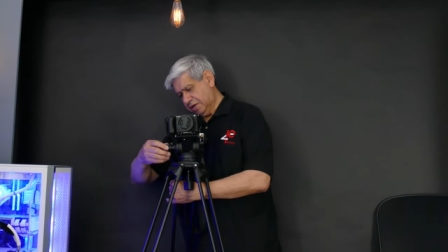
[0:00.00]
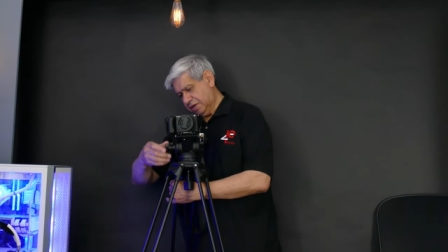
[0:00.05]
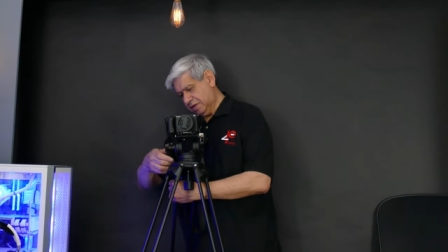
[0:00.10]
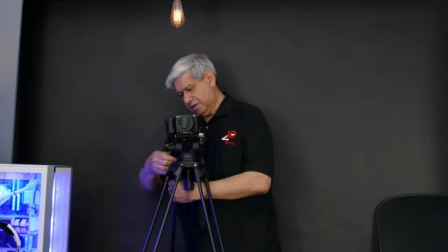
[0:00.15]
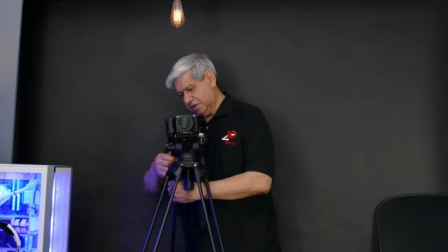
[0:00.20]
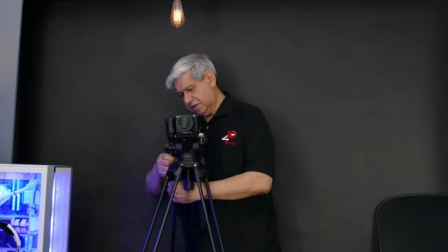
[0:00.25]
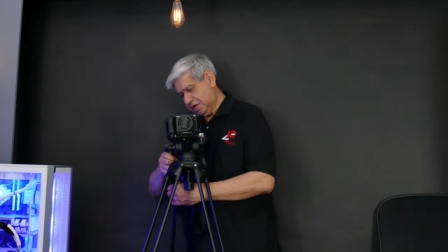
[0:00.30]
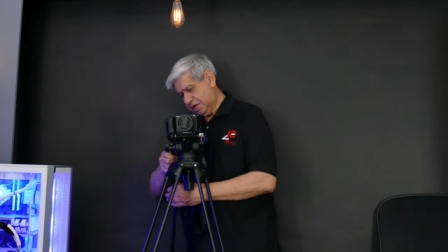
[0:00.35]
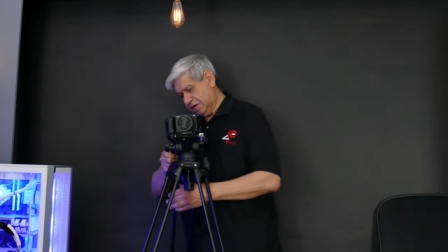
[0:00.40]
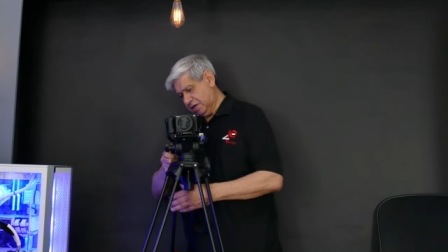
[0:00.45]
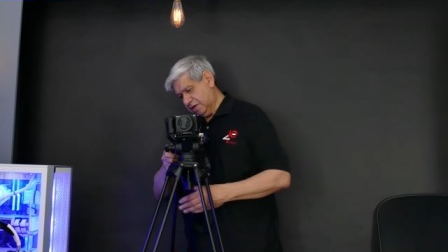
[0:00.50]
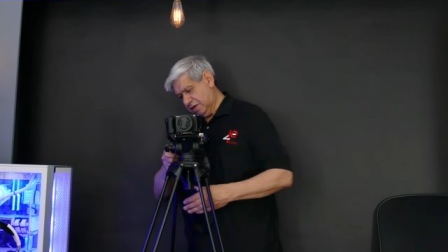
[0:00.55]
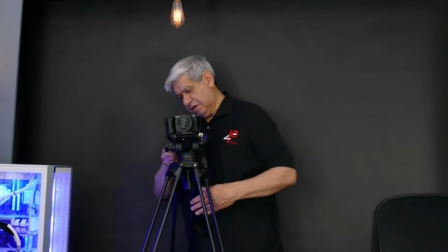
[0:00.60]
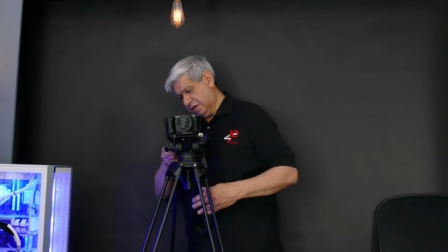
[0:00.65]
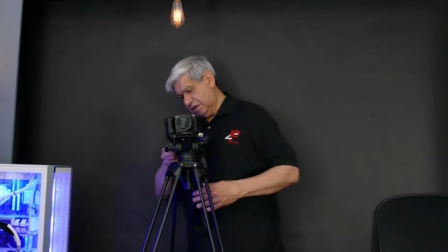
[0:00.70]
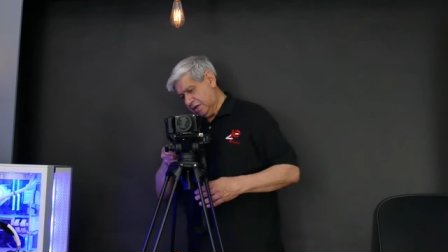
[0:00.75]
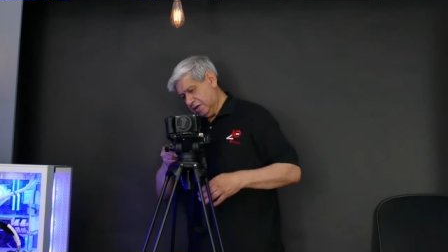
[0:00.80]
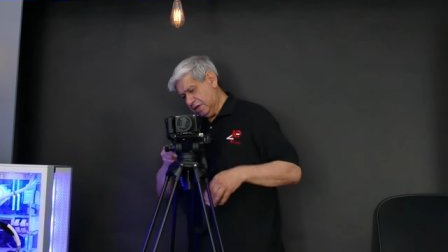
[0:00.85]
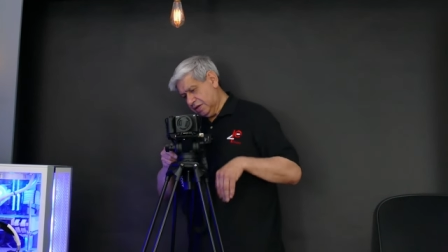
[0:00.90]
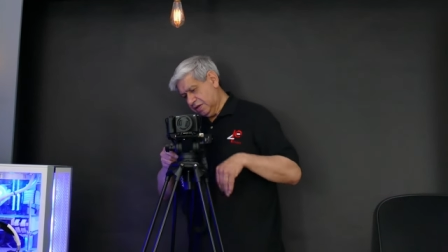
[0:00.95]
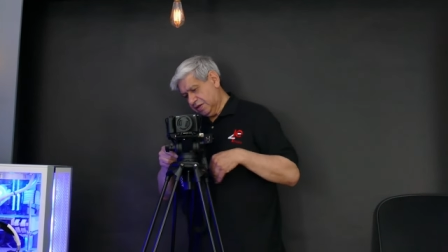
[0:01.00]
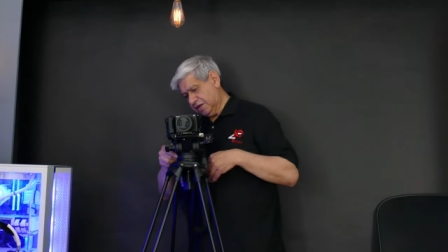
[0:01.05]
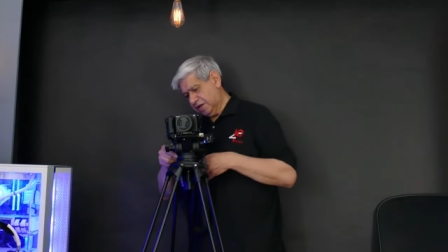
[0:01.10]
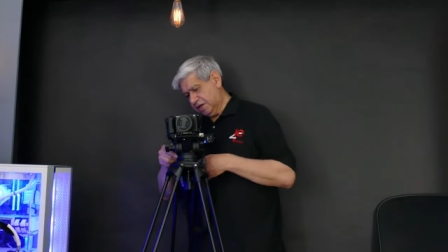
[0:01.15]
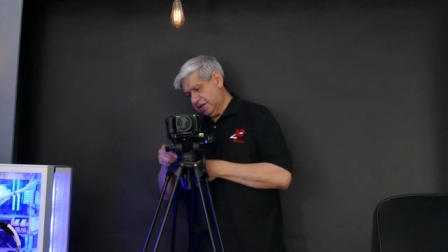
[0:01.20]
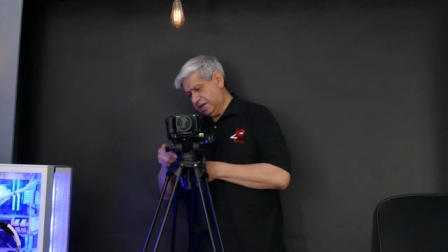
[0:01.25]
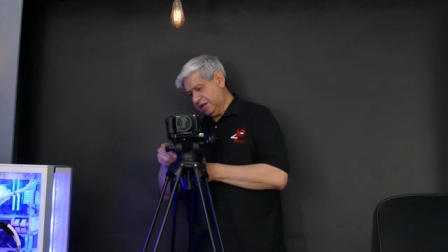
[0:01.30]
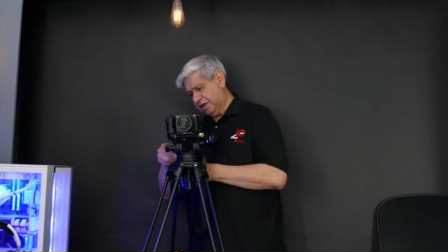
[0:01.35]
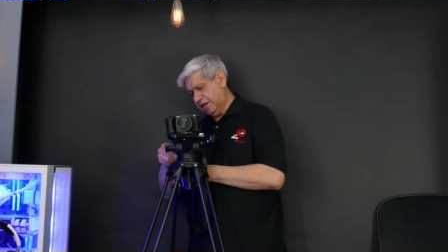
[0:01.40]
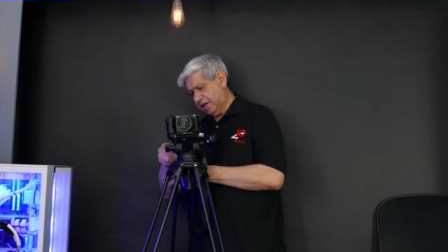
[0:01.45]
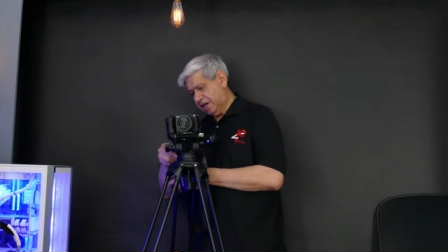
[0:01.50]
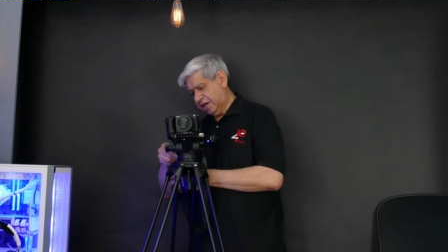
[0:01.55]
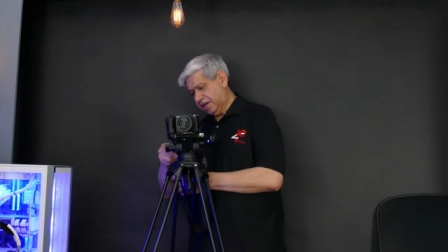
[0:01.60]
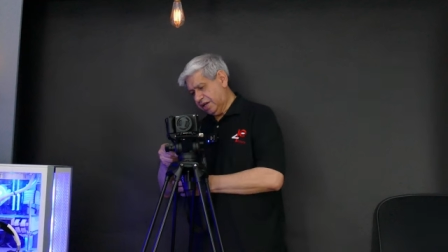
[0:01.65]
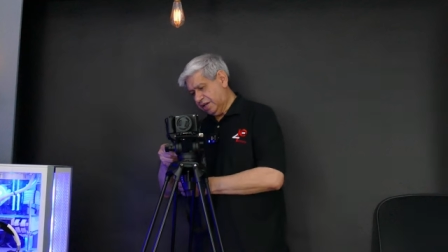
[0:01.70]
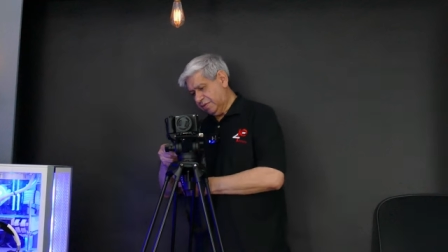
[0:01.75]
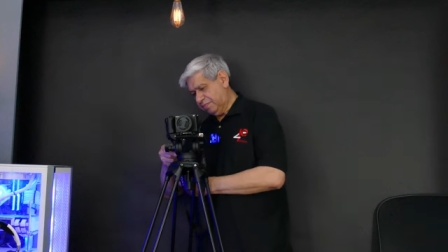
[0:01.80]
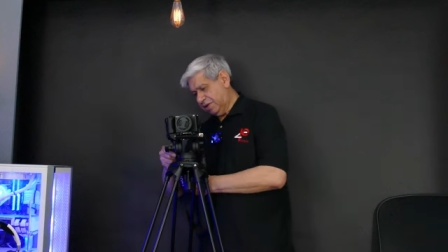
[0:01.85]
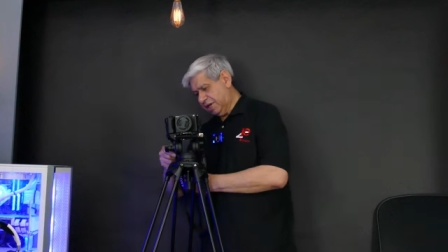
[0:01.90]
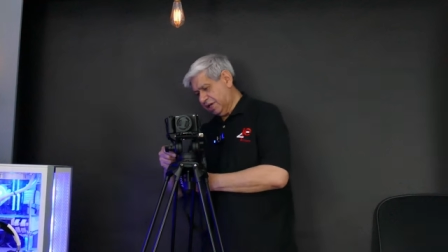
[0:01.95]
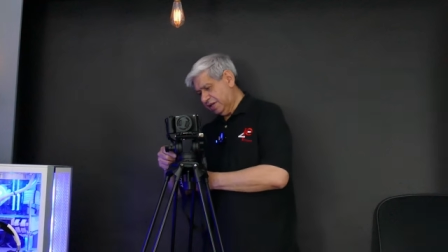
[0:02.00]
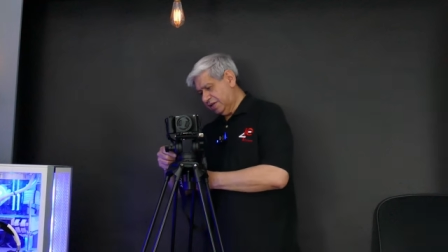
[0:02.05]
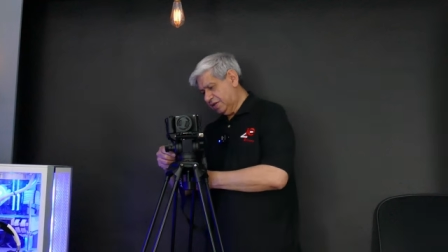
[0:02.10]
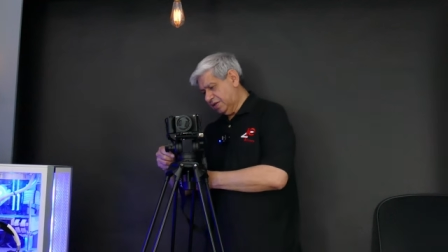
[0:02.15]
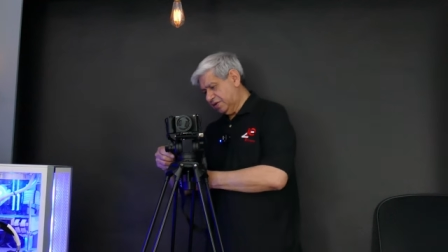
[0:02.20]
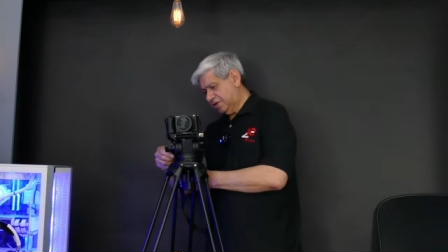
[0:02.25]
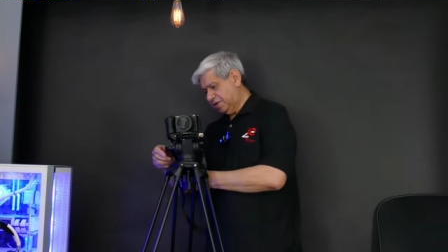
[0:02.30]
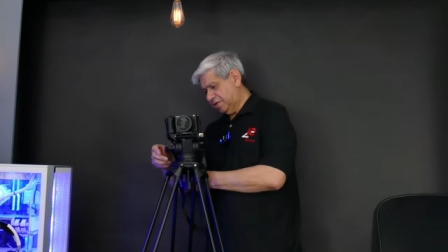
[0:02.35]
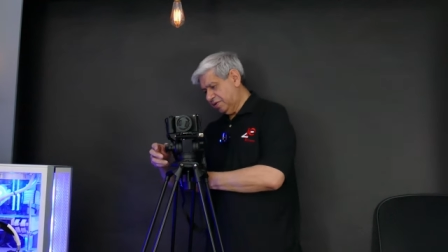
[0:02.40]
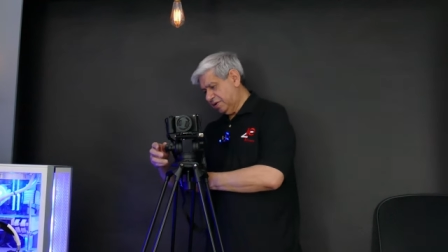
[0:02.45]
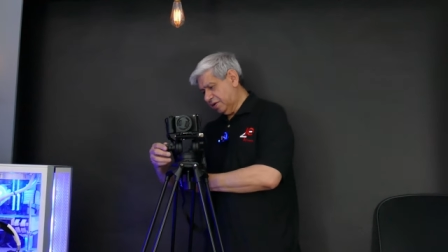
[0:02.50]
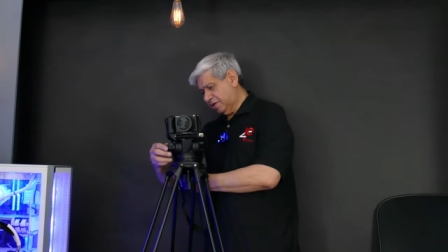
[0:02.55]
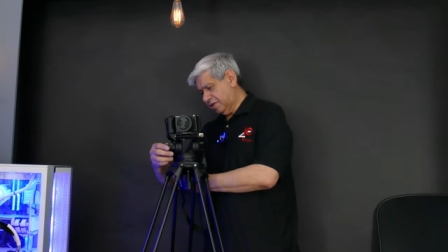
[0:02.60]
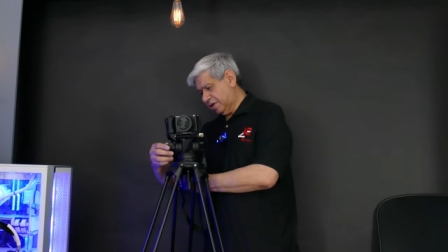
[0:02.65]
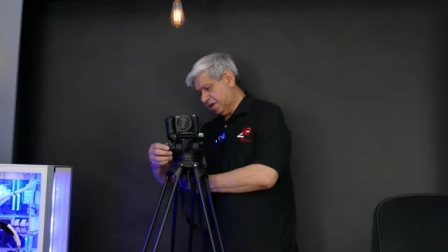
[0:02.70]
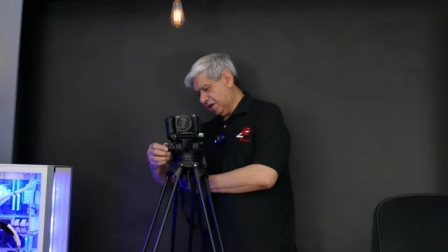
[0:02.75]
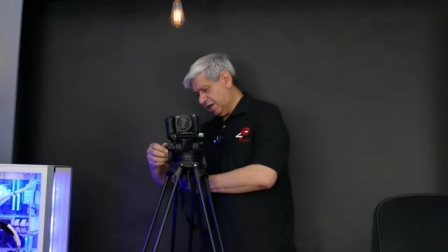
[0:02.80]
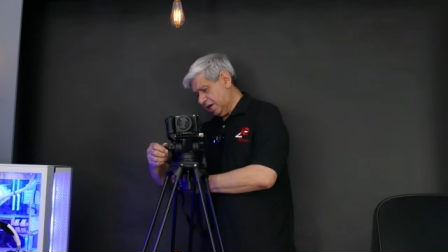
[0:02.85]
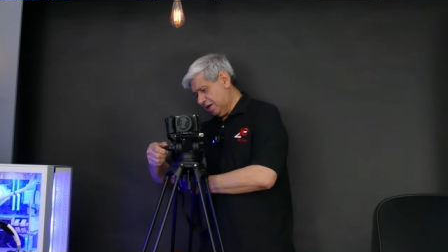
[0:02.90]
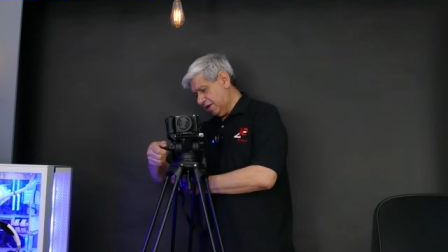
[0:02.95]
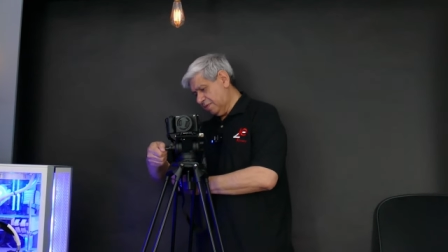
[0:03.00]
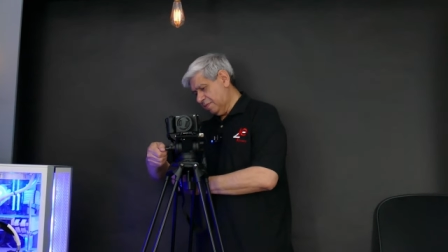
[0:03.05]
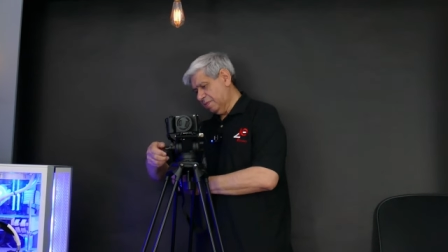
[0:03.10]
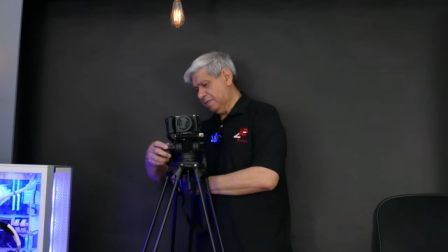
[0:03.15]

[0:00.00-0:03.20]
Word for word: See, it's got little locking places to it, okay.